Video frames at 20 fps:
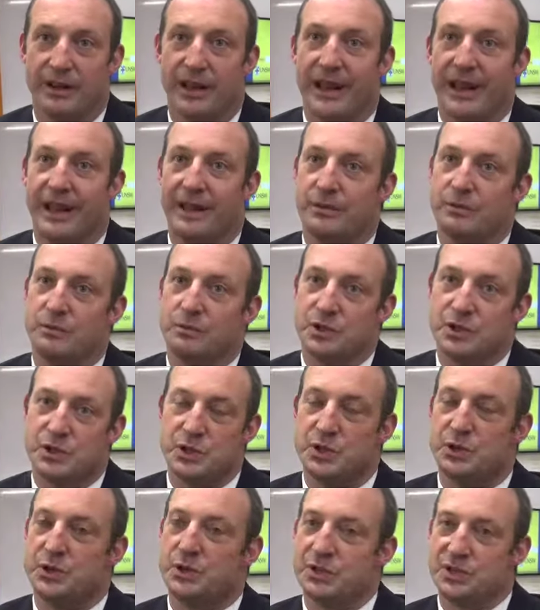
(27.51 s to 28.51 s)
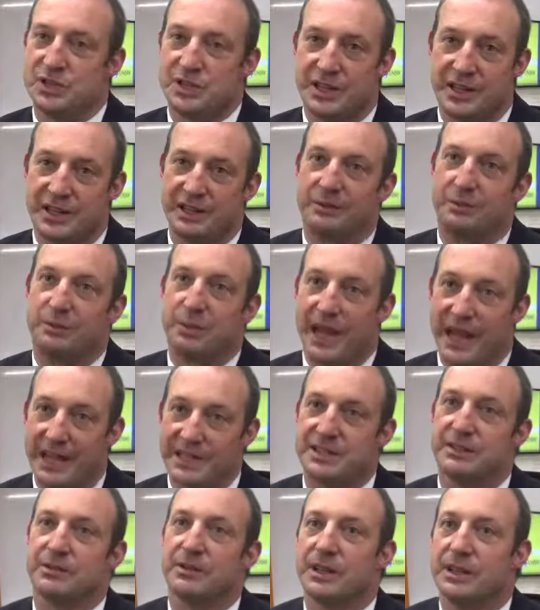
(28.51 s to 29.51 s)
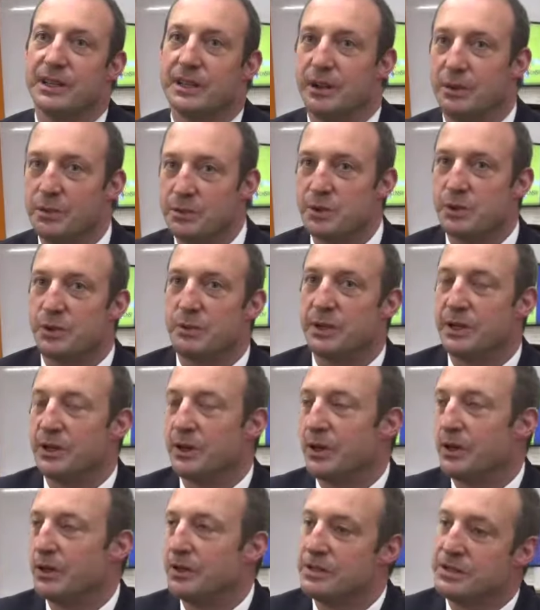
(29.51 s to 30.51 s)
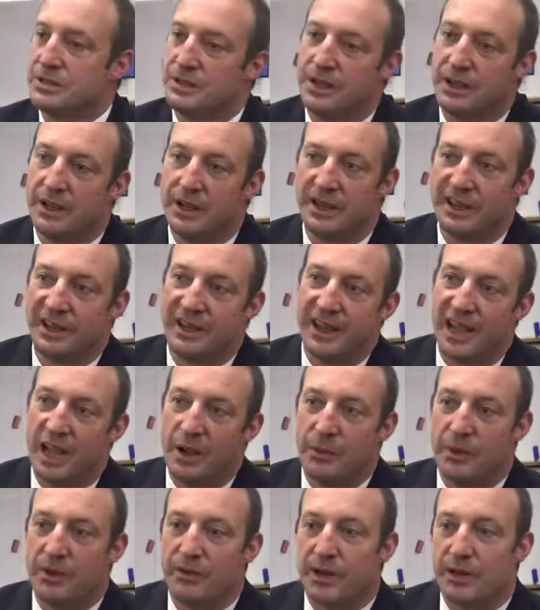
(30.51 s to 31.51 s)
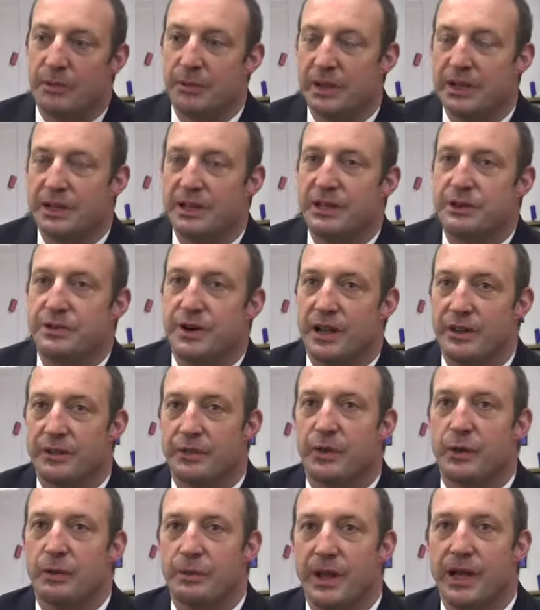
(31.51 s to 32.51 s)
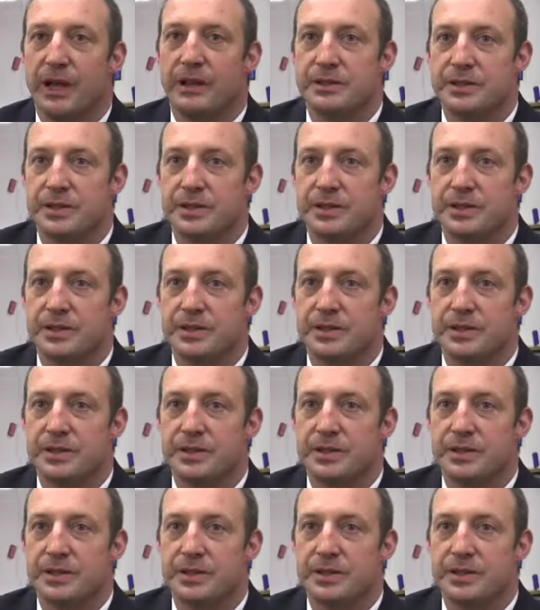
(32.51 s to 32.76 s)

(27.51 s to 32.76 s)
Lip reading: and students sitting passively absorbing knowledge, and we've completely transformed that.